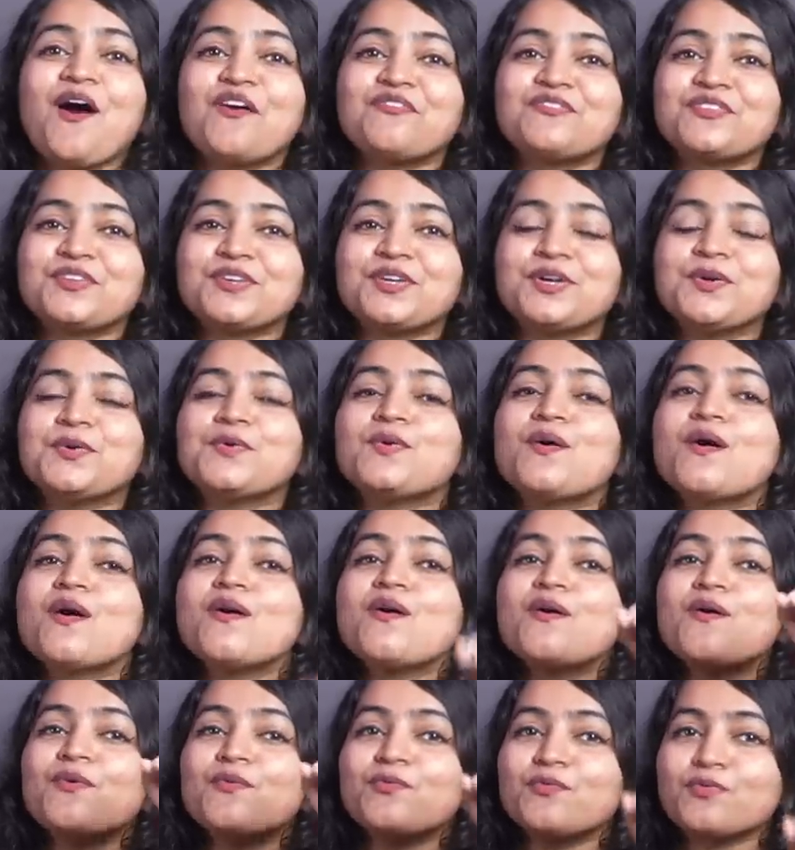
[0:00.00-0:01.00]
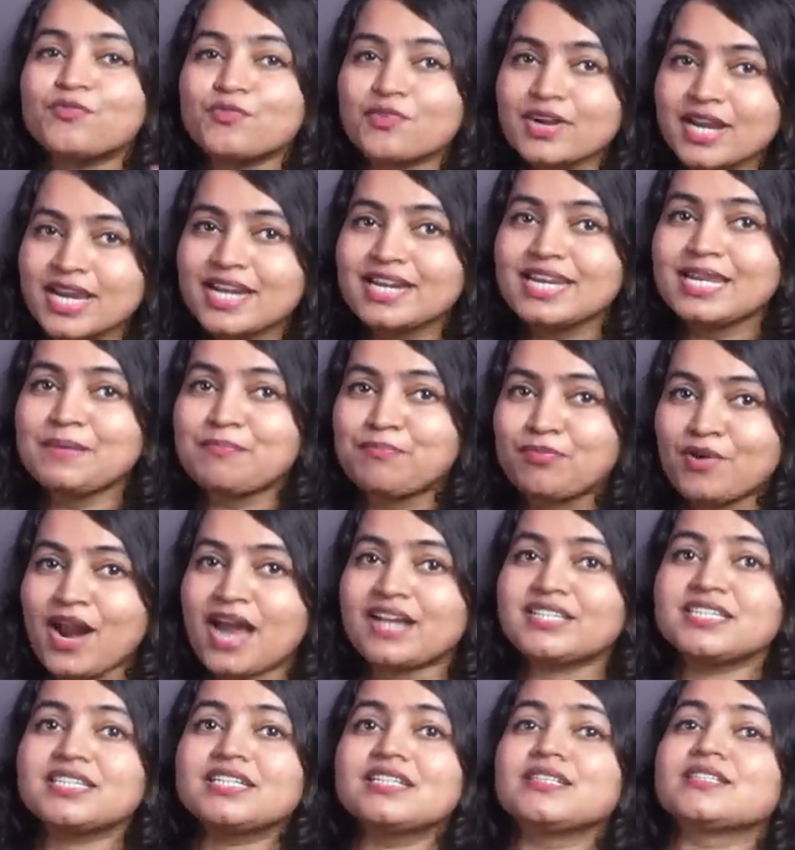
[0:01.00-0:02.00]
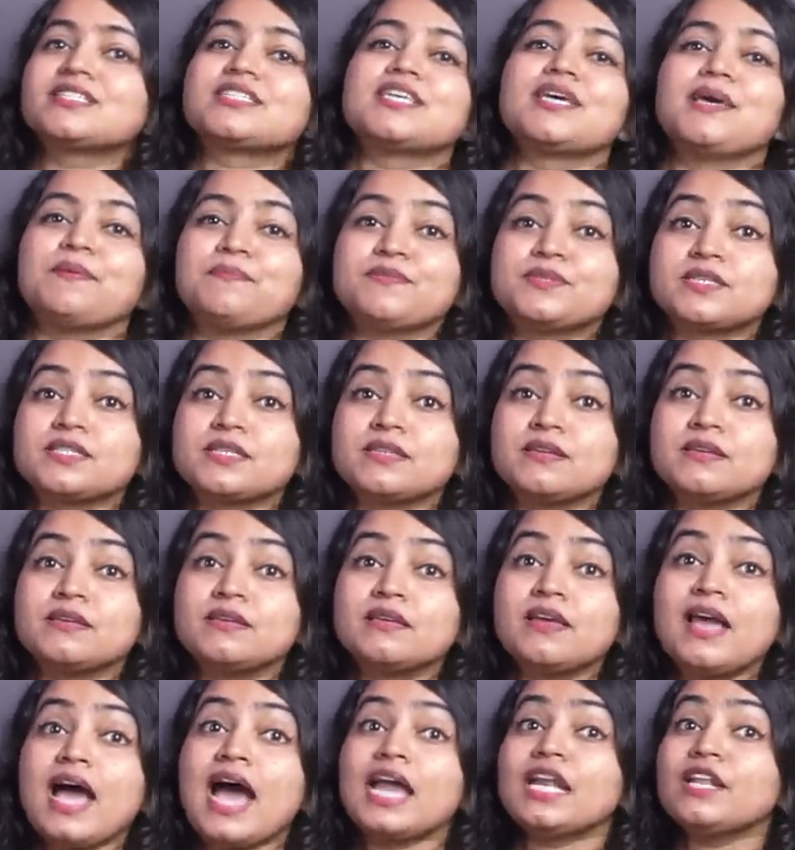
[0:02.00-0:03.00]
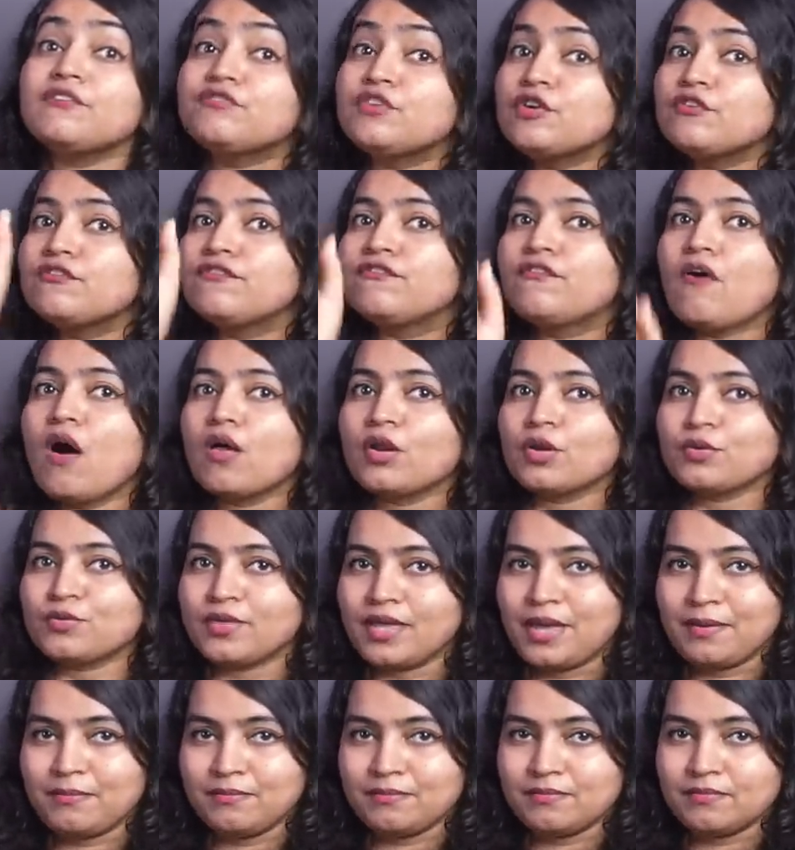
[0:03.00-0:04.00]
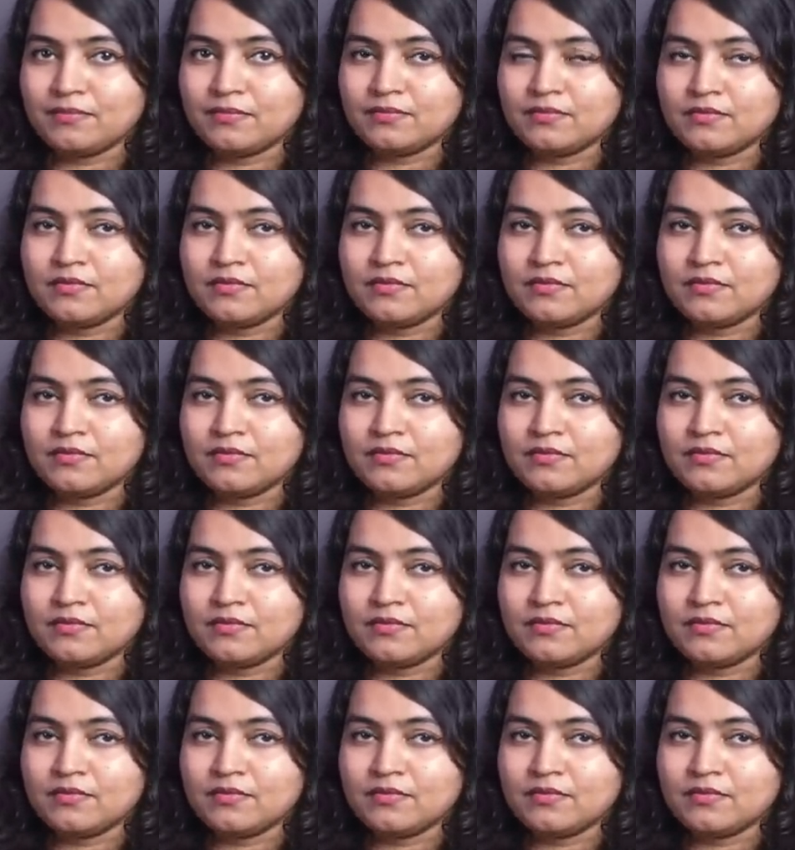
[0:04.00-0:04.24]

offer you really practical tips, and if you follow them,